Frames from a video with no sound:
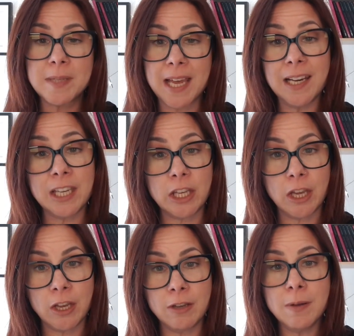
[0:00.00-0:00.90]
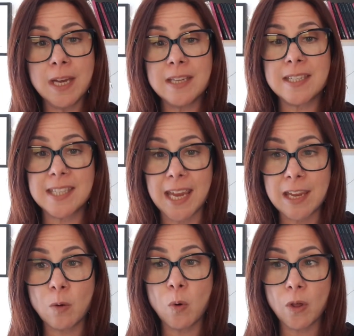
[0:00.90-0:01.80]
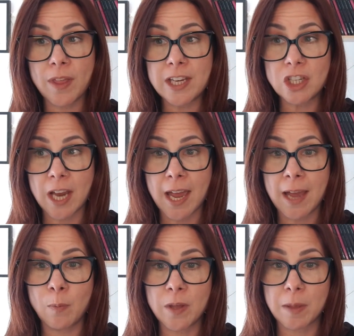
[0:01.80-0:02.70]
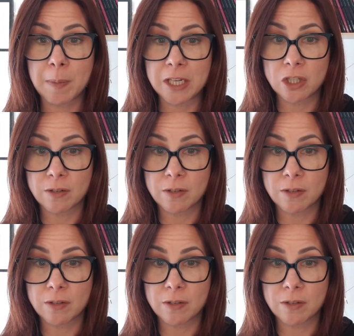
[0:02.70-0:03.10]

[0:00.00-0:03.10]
telling you to take what they share with a pinch